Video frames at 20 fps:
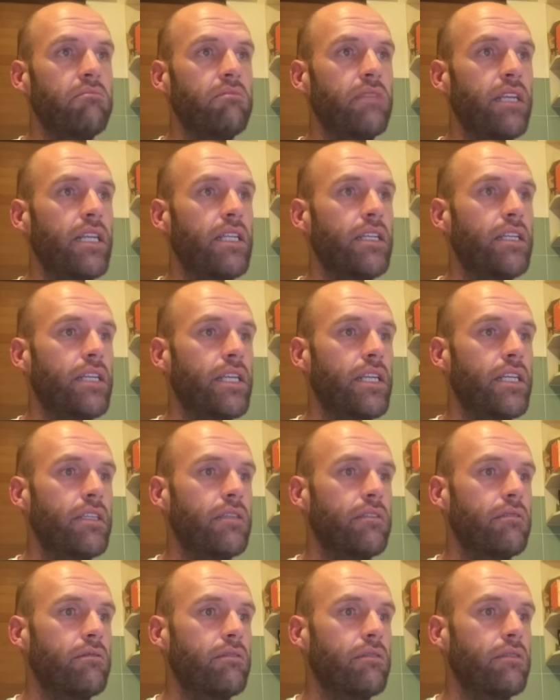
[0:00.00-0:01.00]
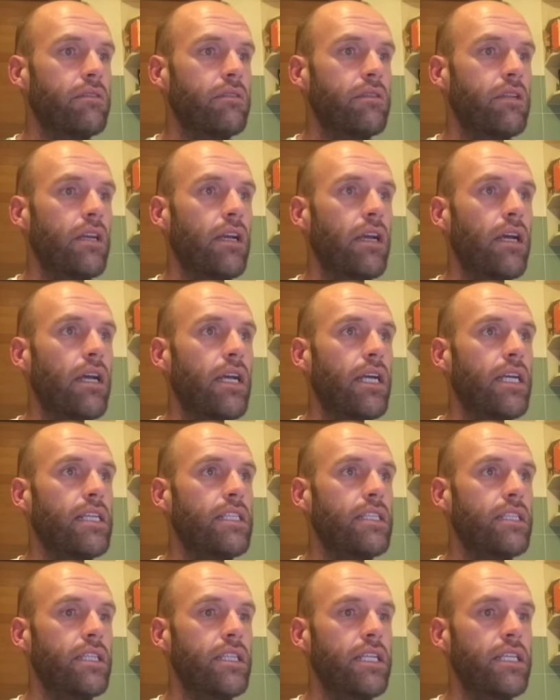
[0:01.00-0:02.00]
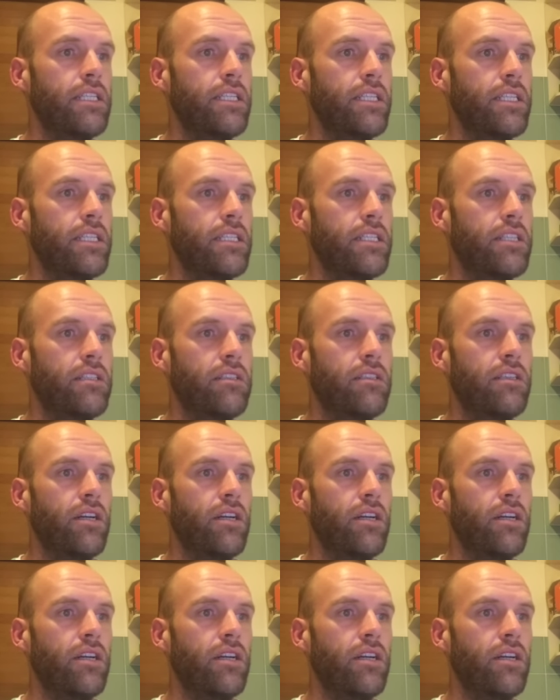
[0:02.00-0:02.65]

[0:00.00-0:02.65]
then you can uh, easily just